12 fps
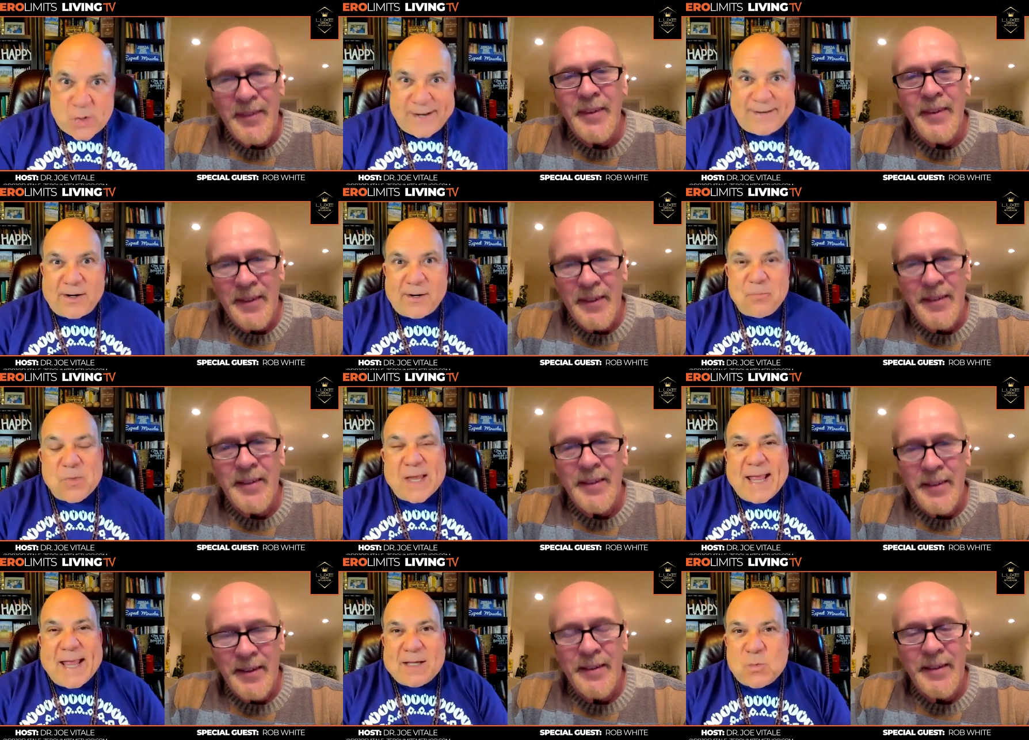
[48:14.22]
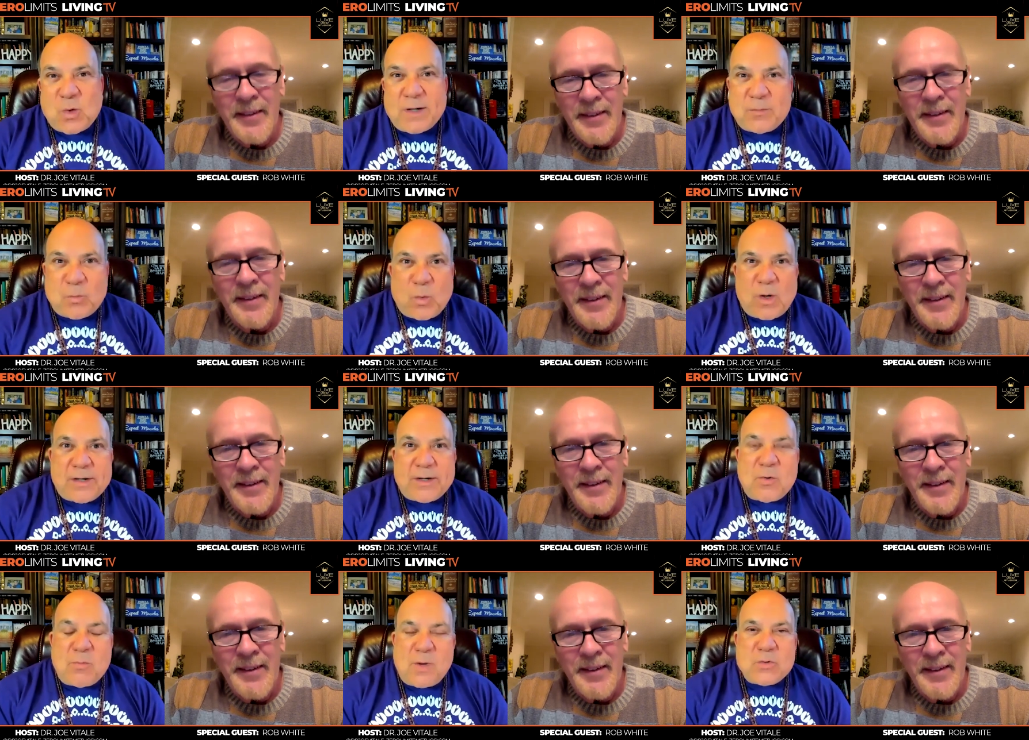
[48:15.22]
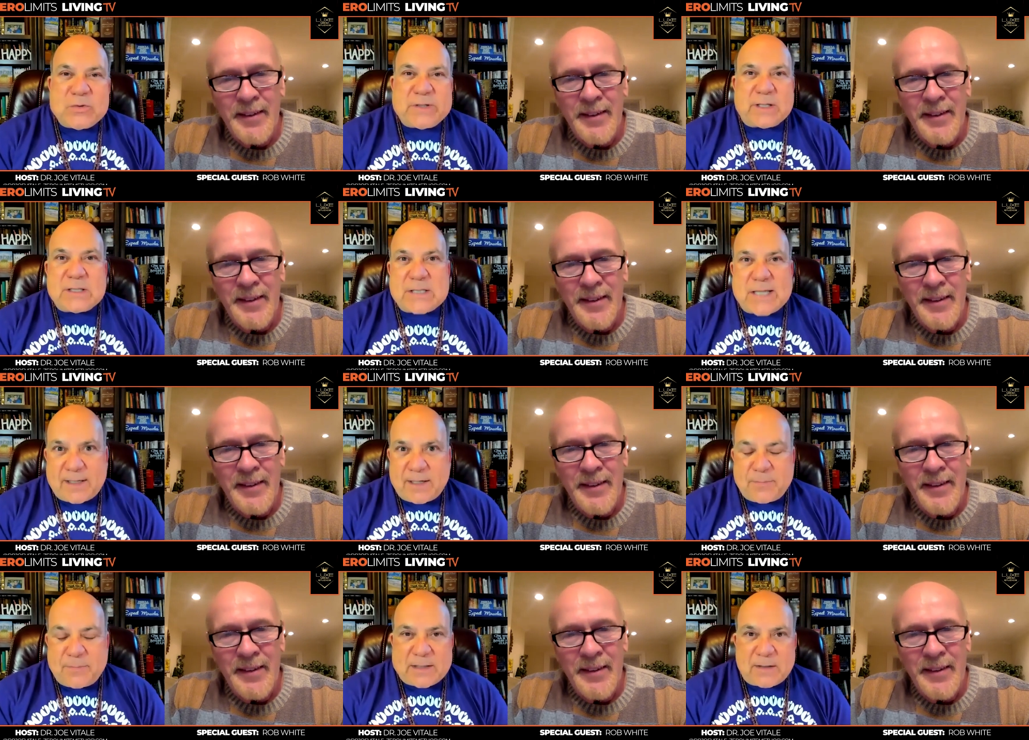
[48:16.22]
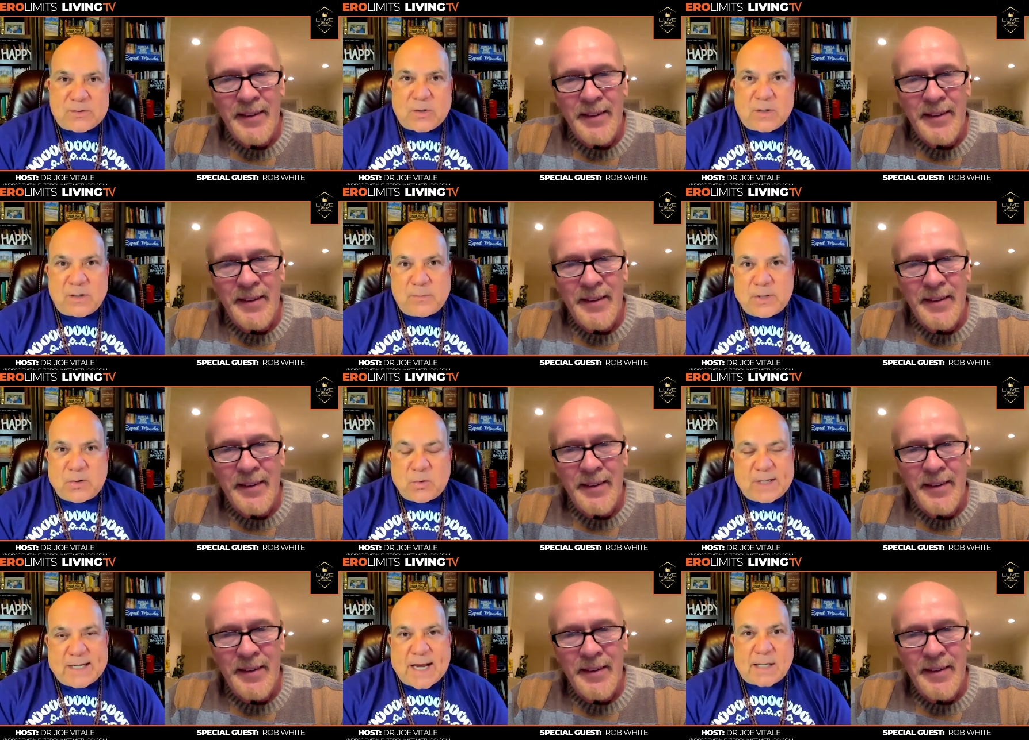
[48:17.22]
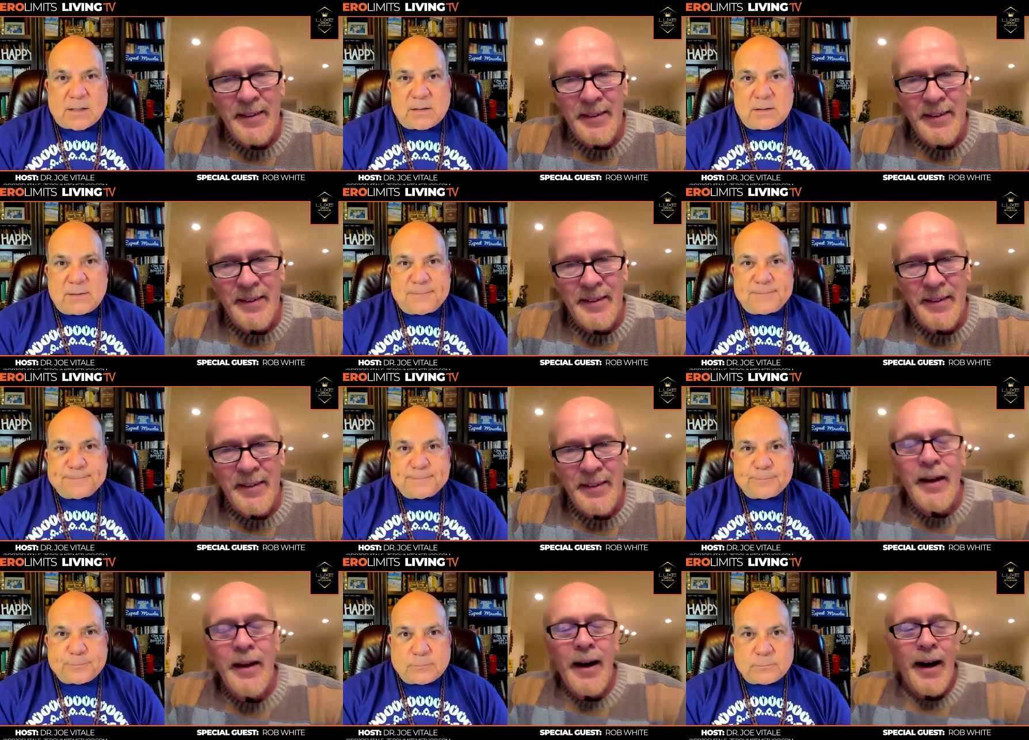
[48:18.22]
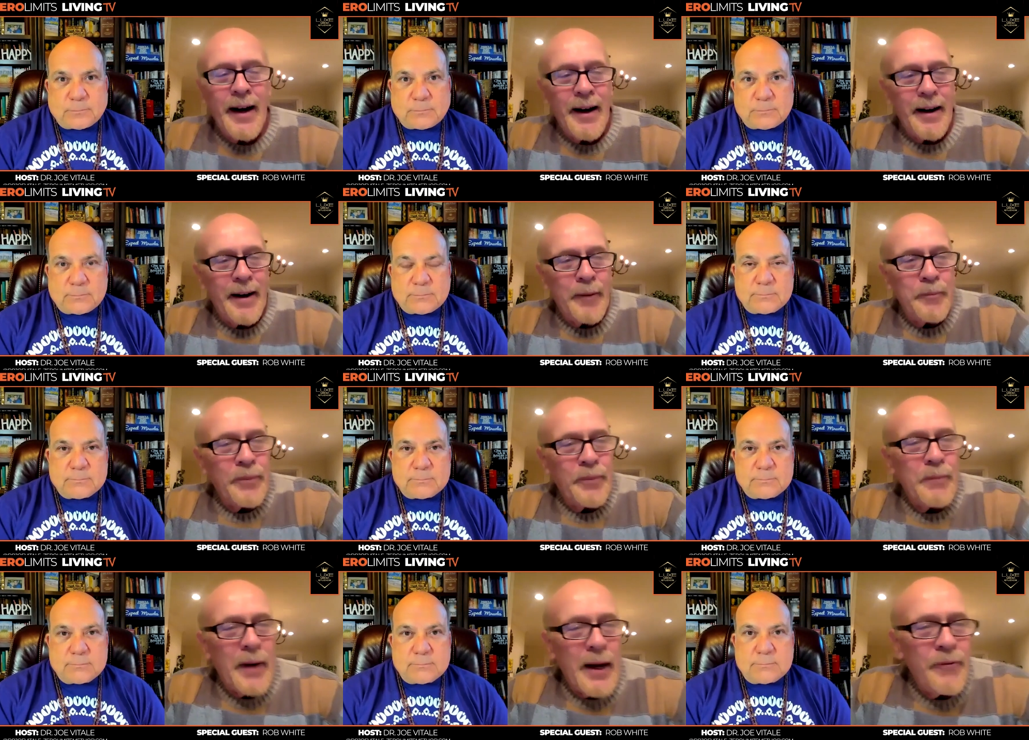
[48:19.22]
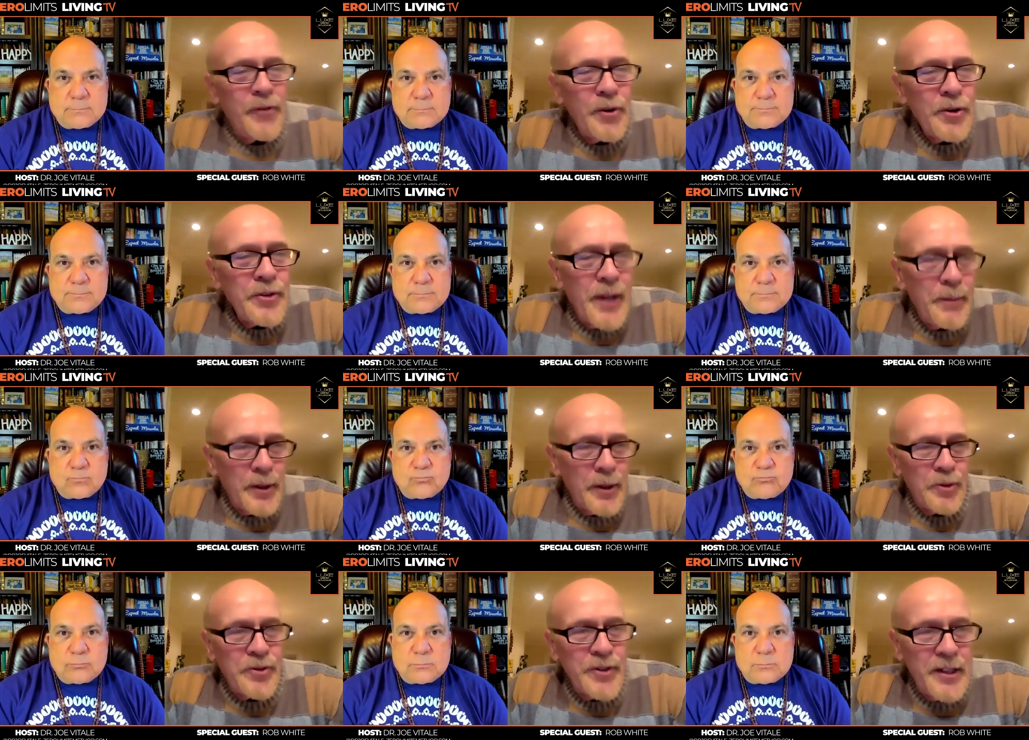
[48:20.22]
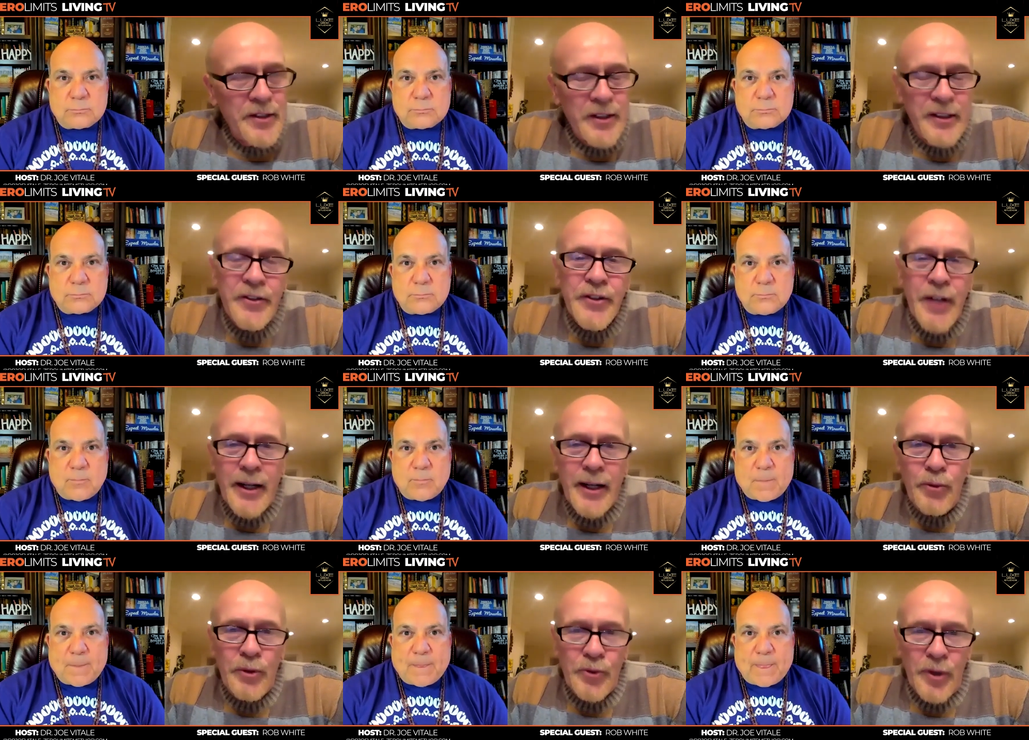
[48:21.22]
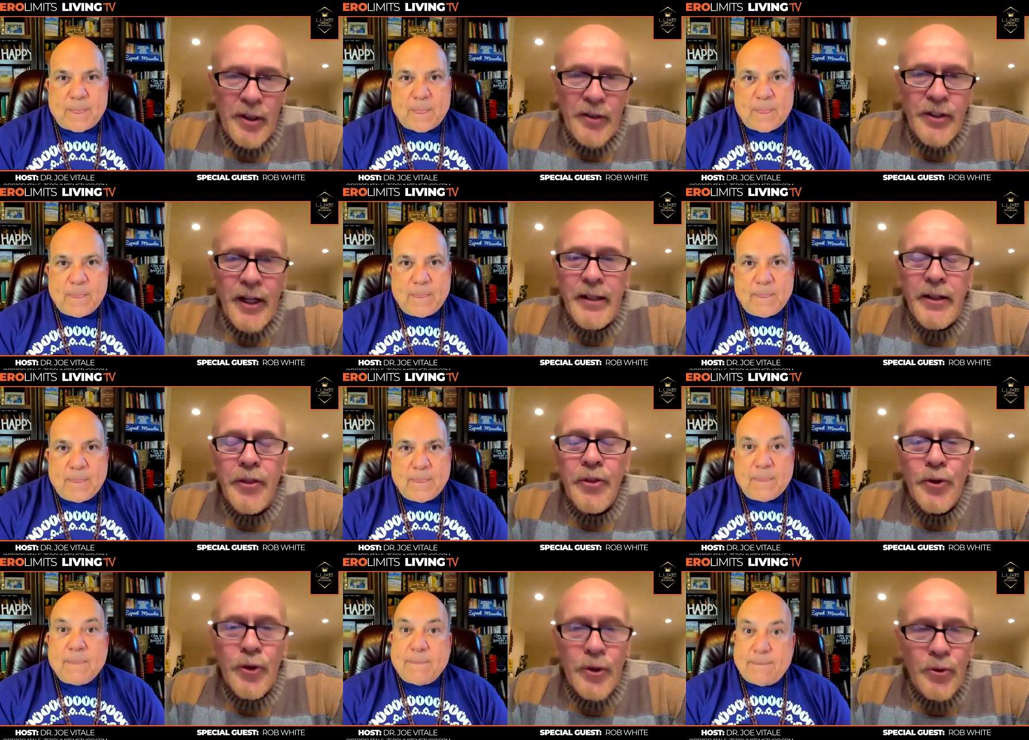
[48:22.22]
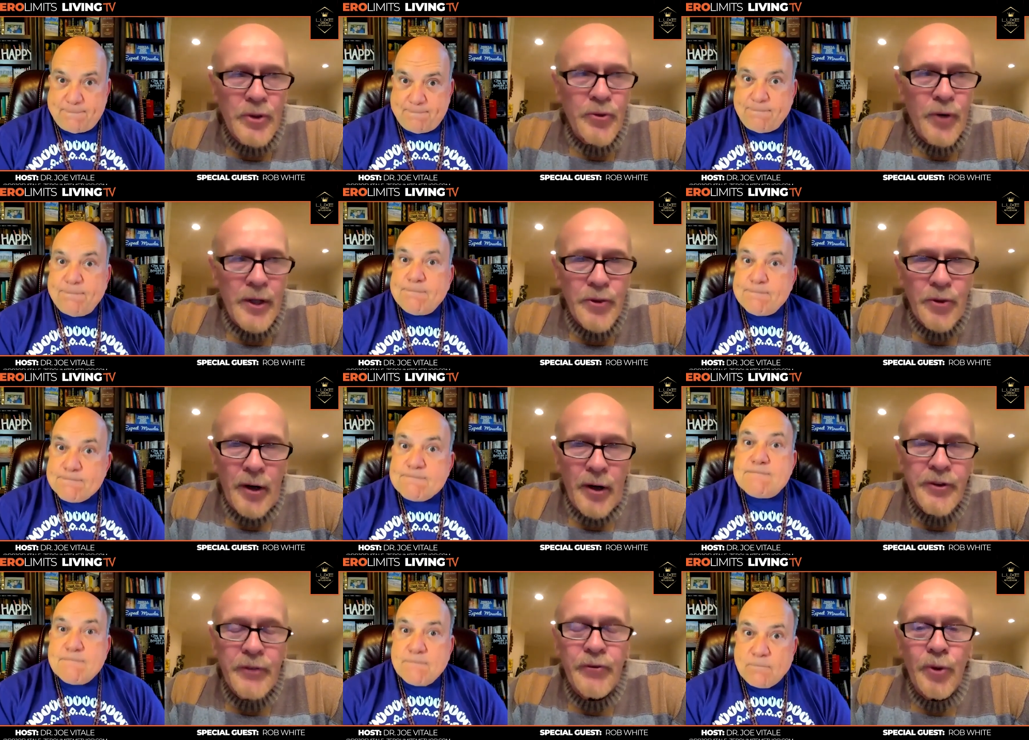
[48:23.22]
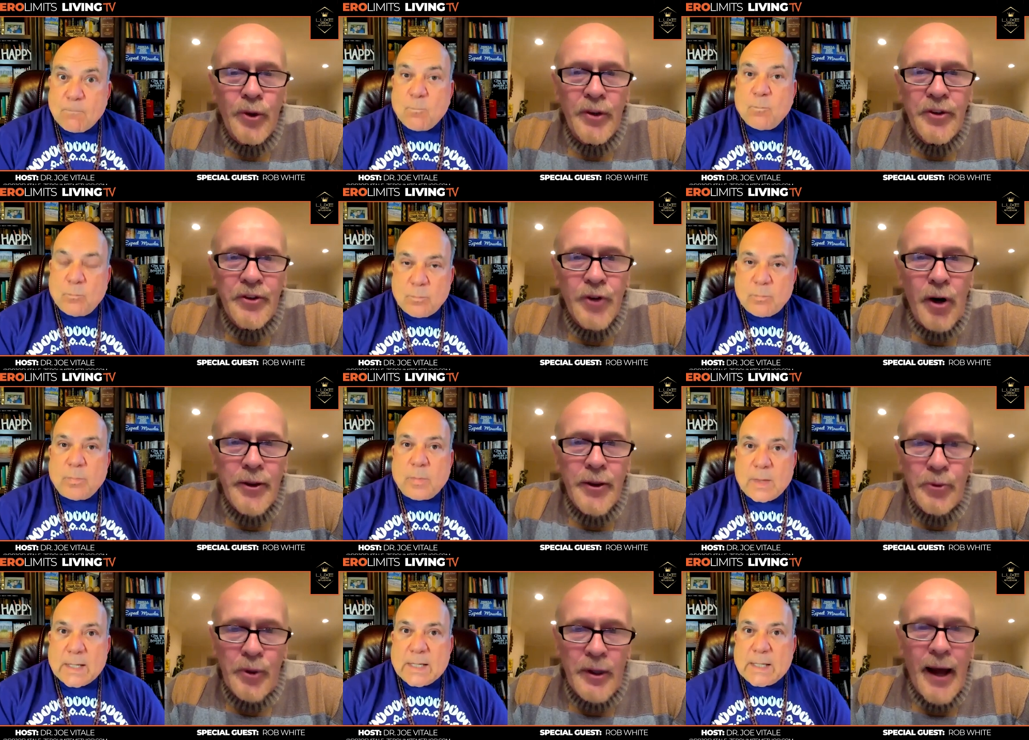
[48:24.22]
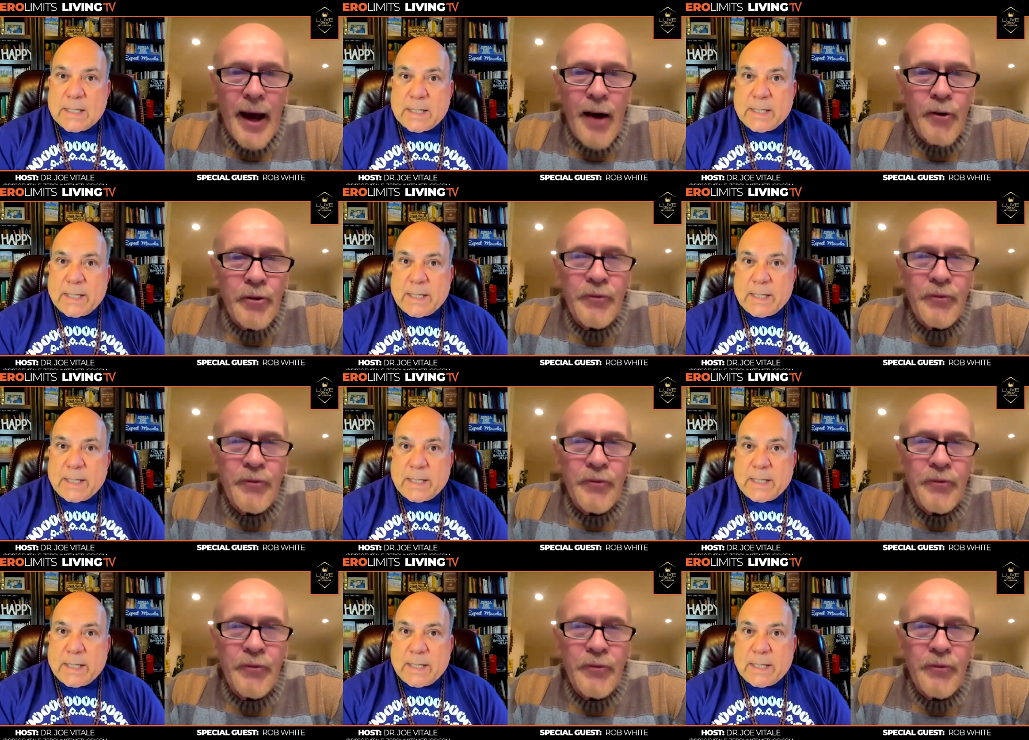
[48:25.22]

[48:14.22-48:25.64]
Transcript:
Speaker 1: here what what are you most excited about that you're going to be doing next? Um,
Speaker 2: my first epic was teaching. The second was real estate. The third was restaurants. The fourth is author, and now the